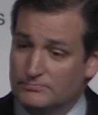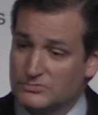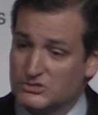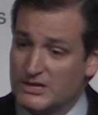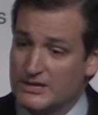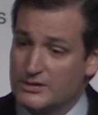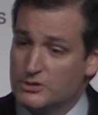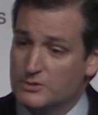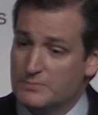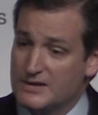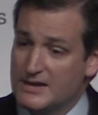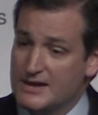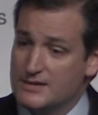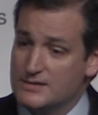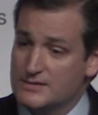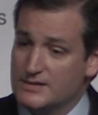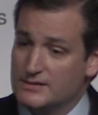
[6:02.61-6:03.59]
Senator
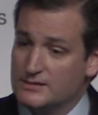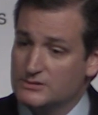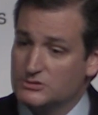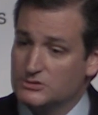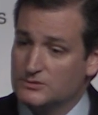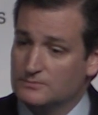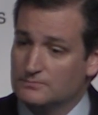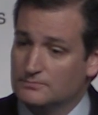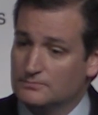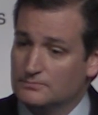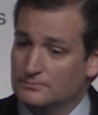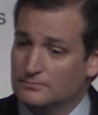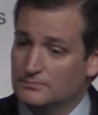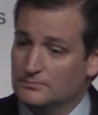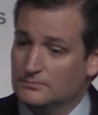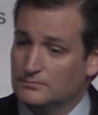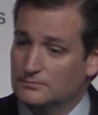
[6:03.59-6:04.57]
Menendez
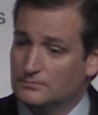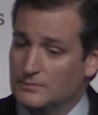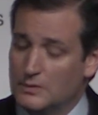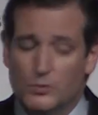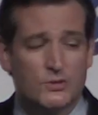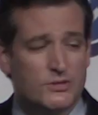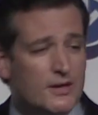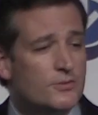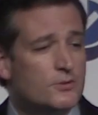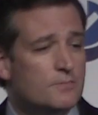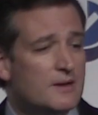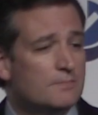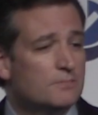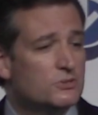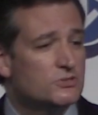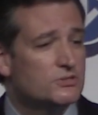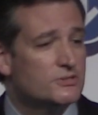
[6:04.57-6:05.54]
and with other
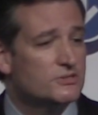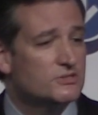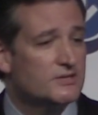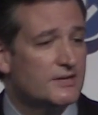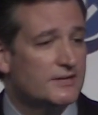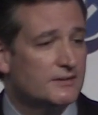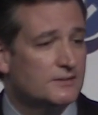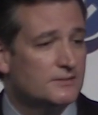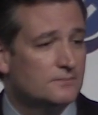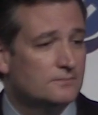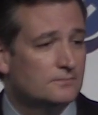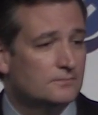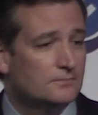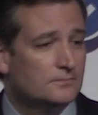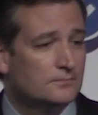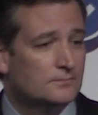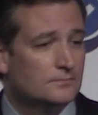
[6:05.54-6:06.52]
members of the Senate,
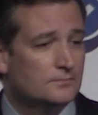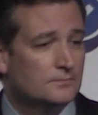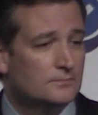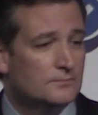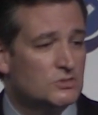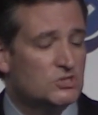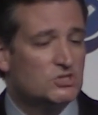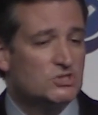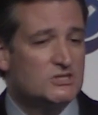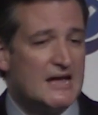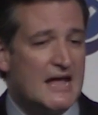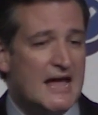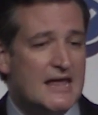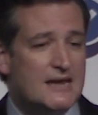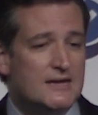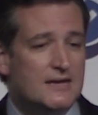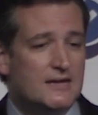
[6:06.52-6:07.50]

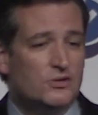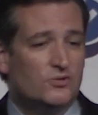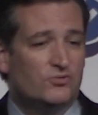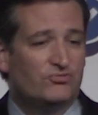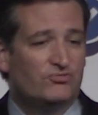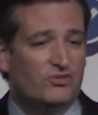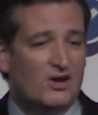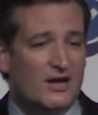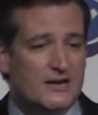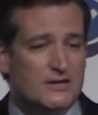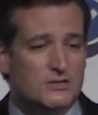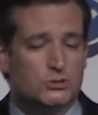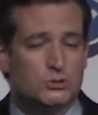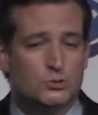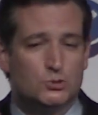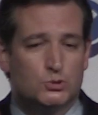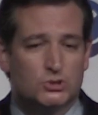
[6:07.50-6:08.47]
standing to fight
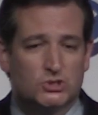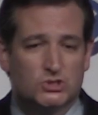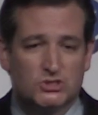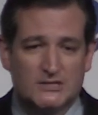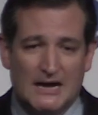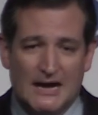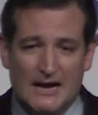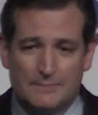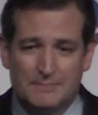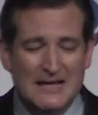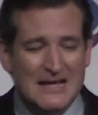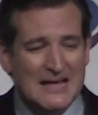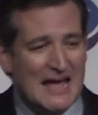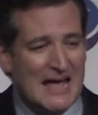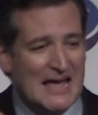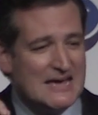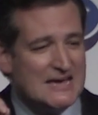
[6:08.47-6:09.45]
to stop
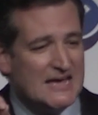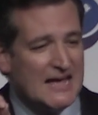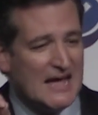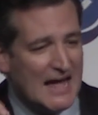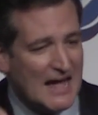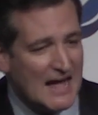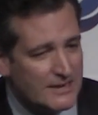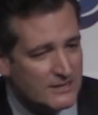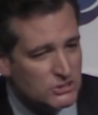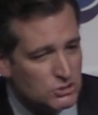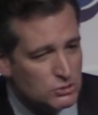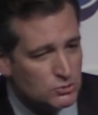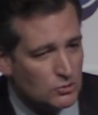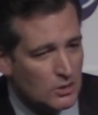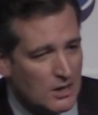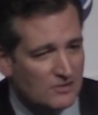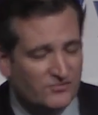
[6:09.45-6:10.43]
a
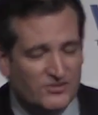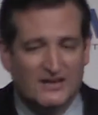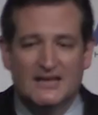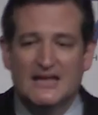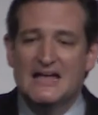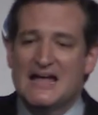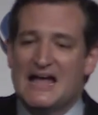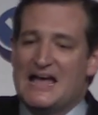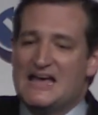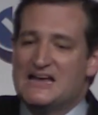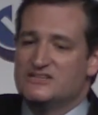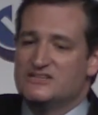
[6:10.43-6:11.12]
catastrophic, a